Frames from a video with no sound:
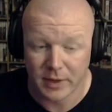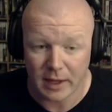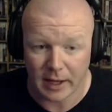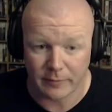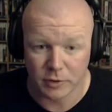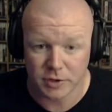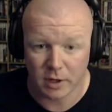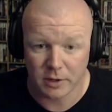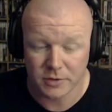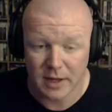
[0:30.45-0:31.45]
Like for
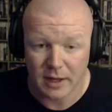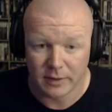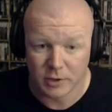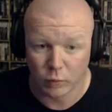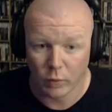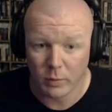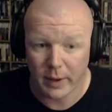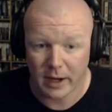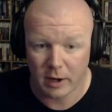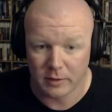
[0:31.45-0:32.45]
starters, this room
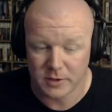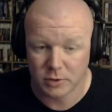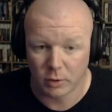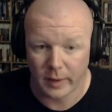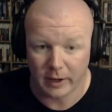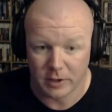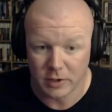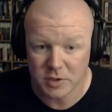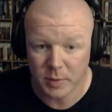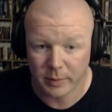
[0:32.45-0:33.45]
back here, this door right here, you
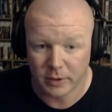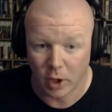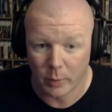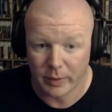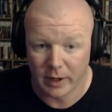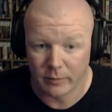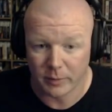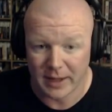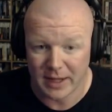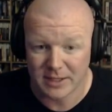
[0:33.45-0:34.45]
used to be able to open it up from
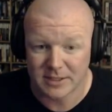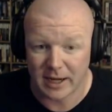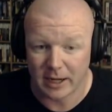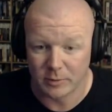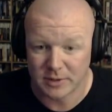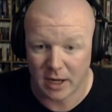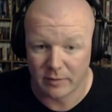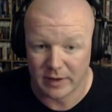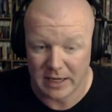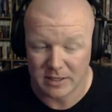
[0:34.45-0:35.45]
the inside, and it was kind of
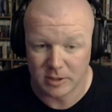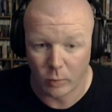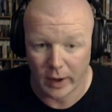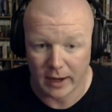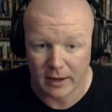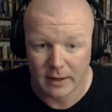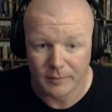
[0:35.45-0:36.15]
an easy way